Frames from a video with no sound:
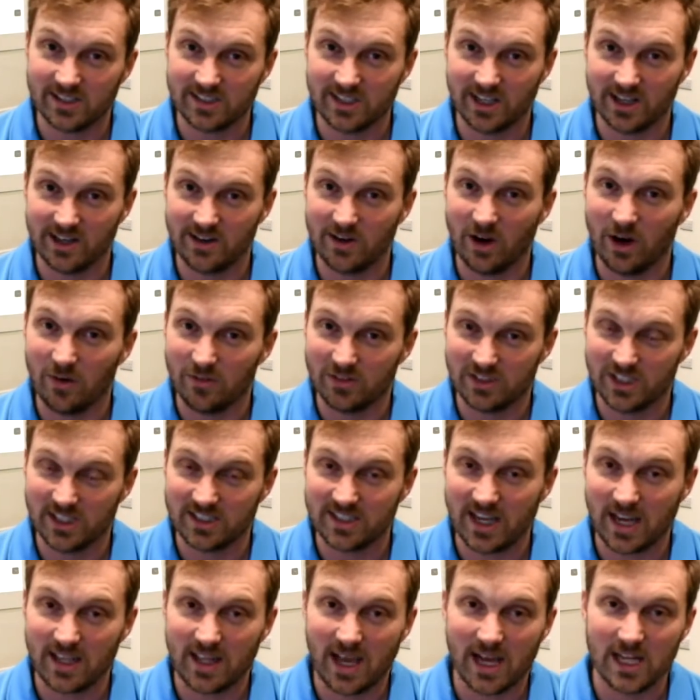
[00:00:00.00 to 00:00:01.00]
So obviously
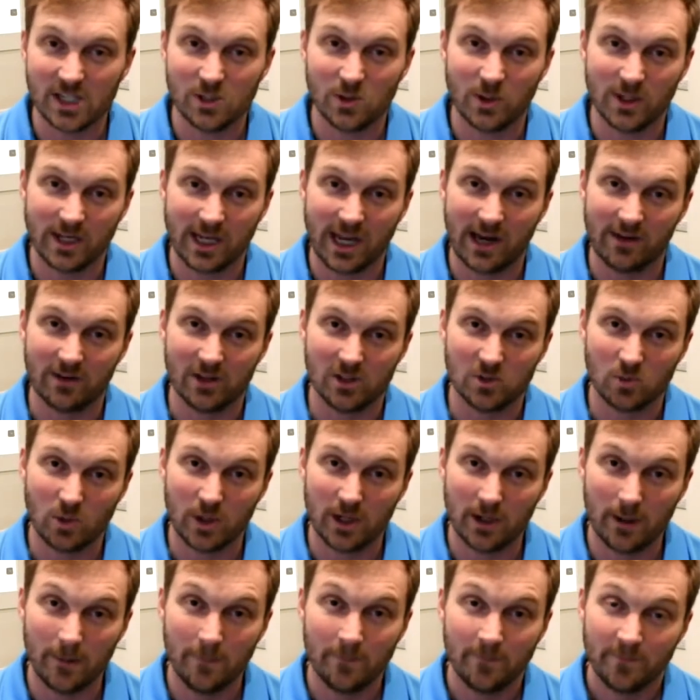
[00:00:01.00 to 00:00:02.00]
take that into account as
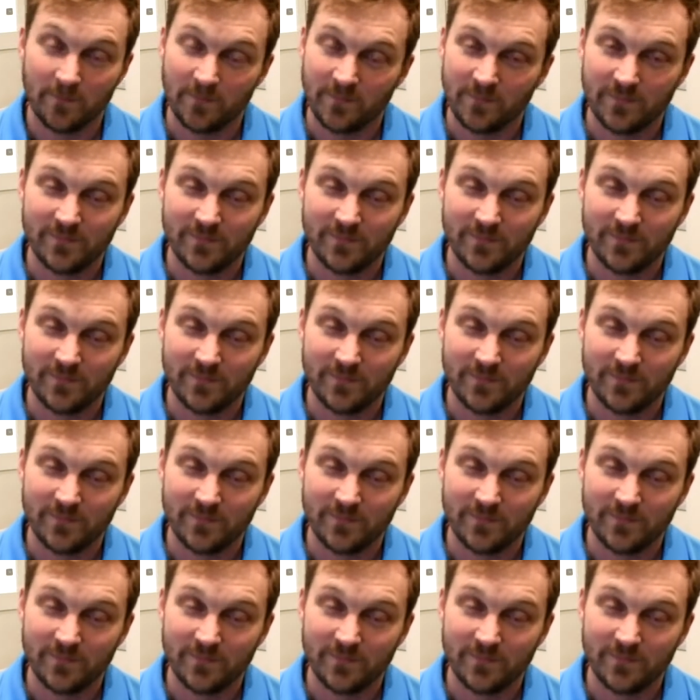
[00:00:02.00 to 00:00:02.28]
well.